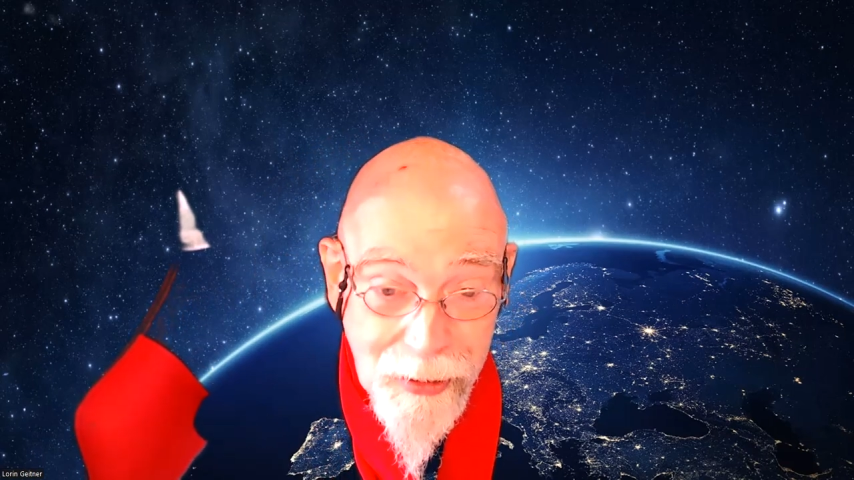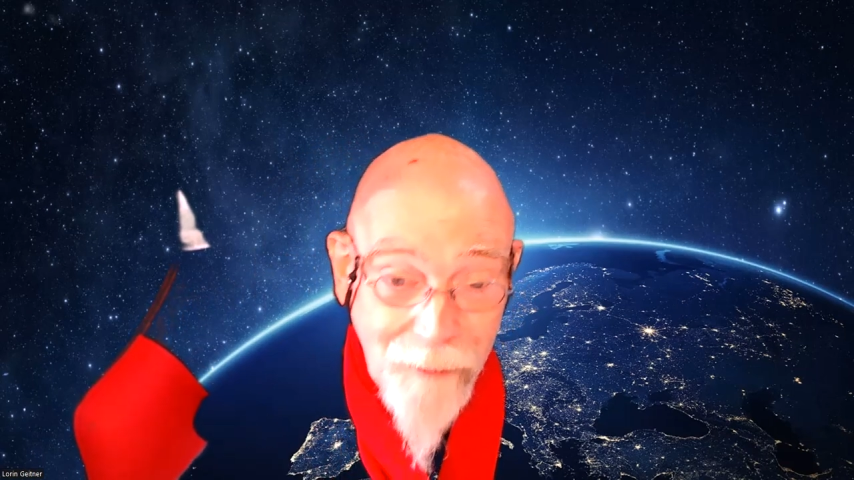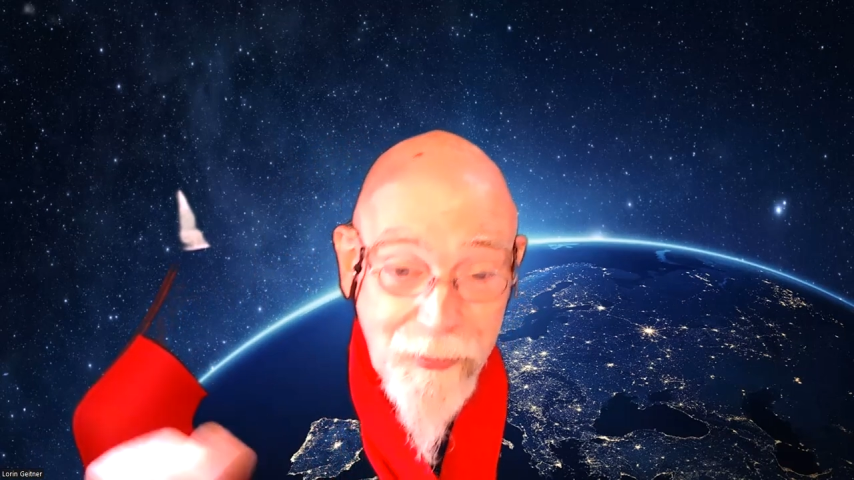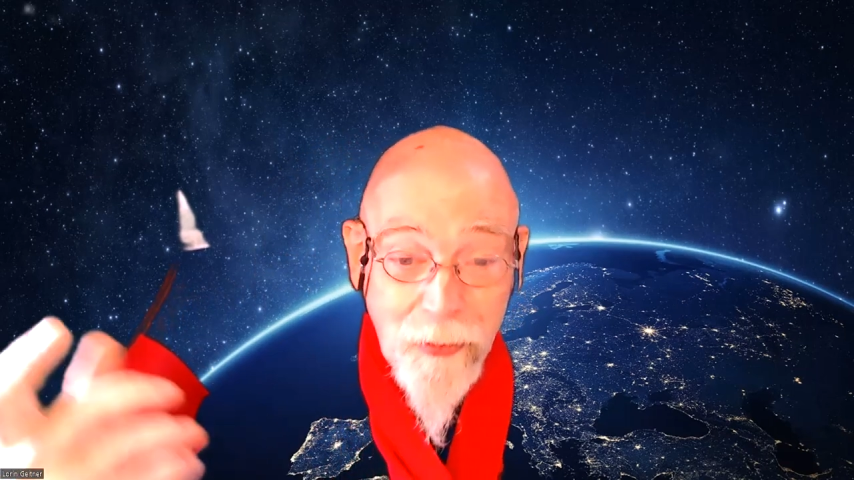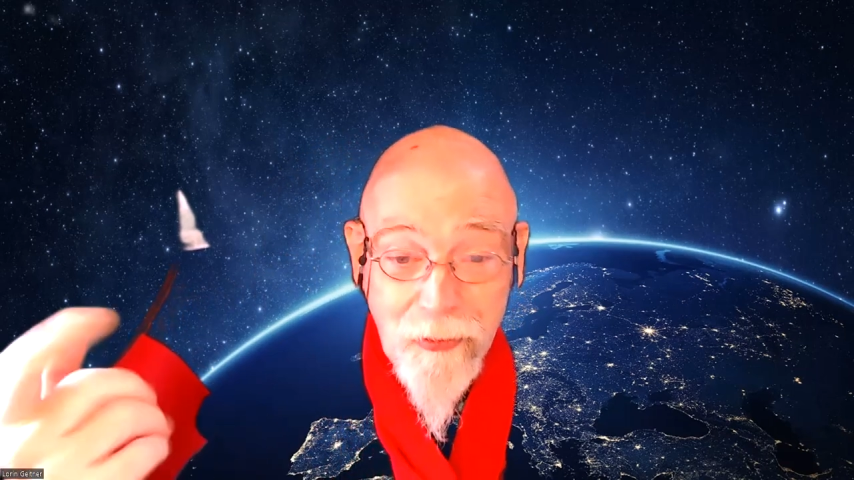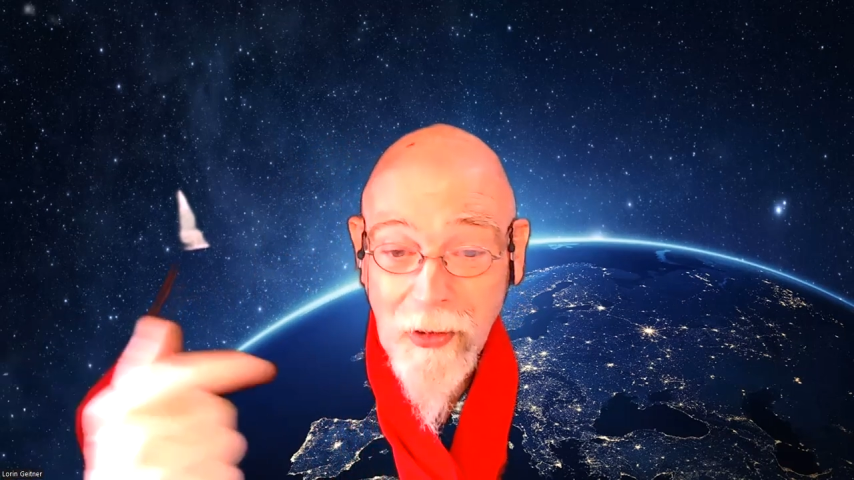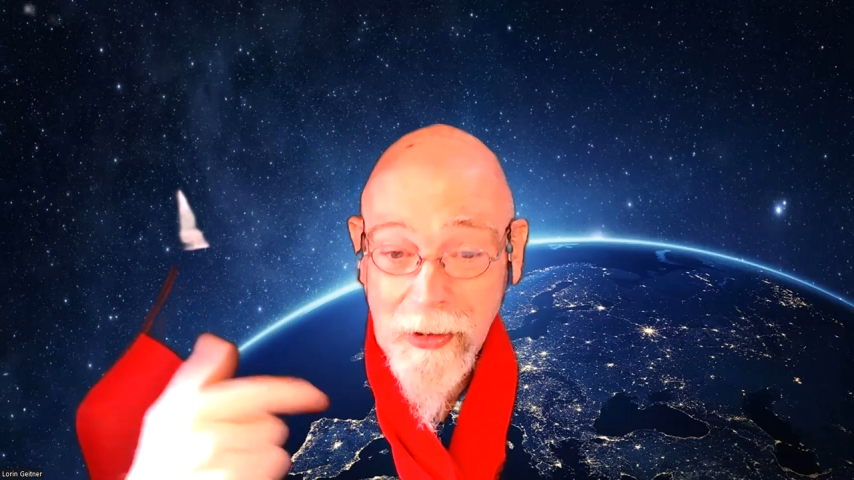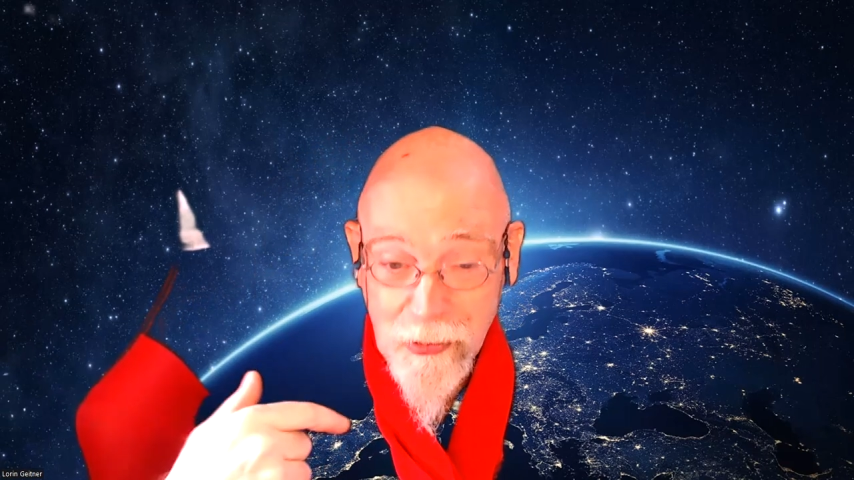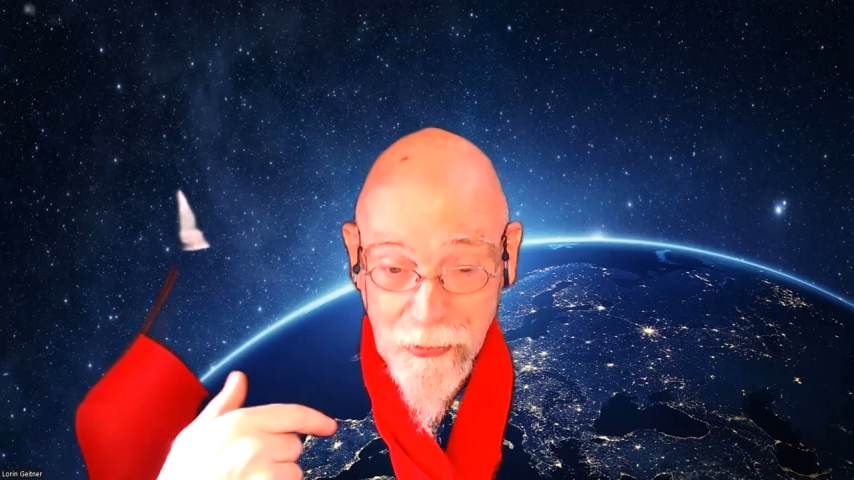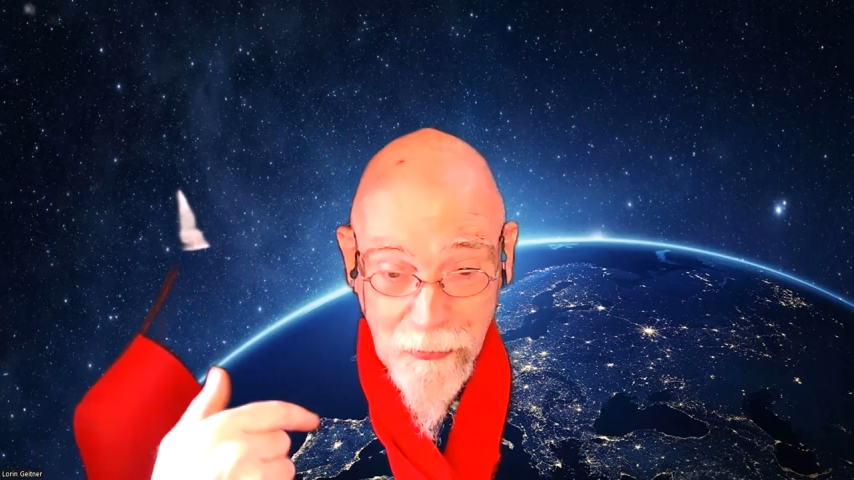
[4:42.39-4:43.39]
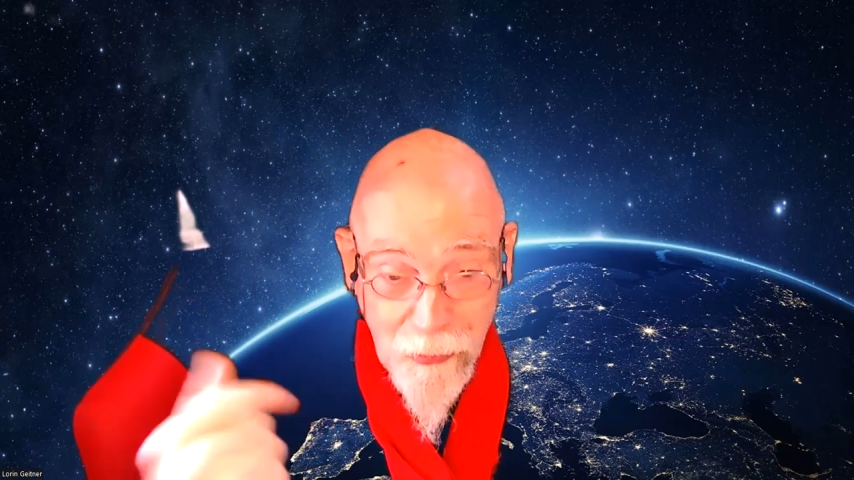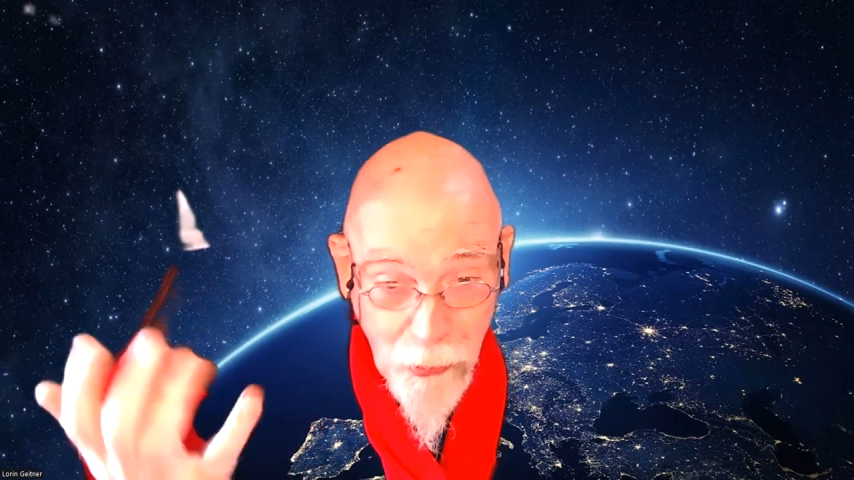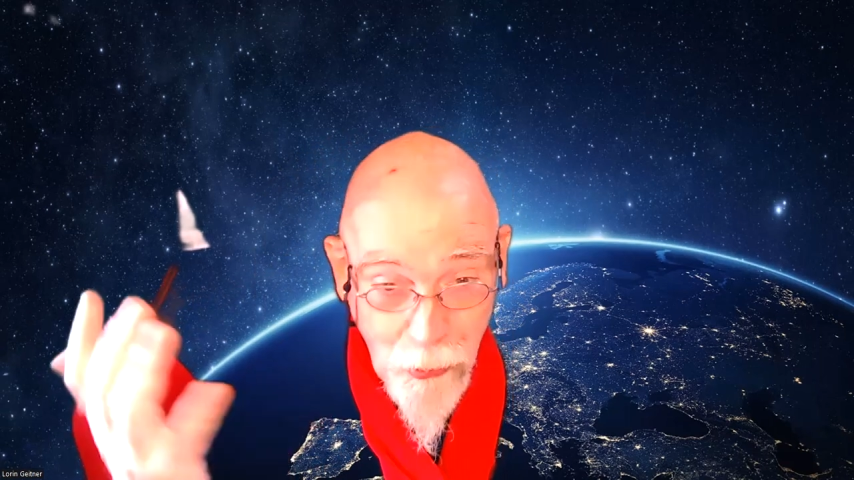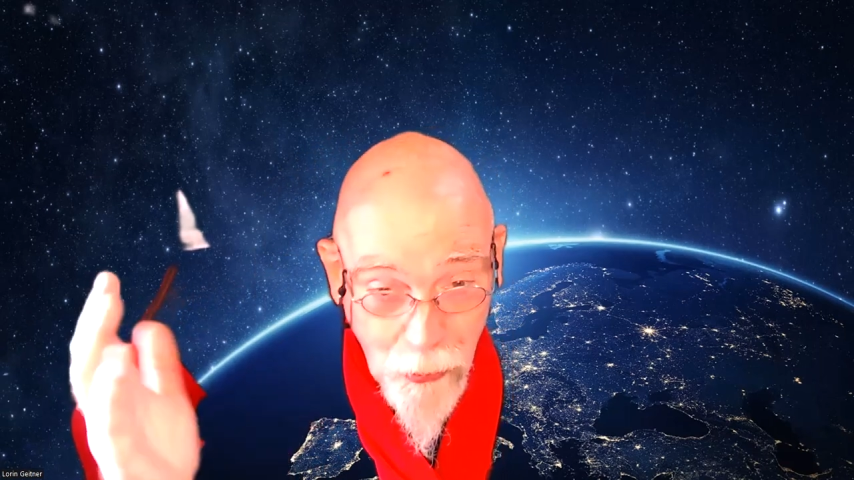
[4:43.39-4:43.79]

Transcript: of your teachers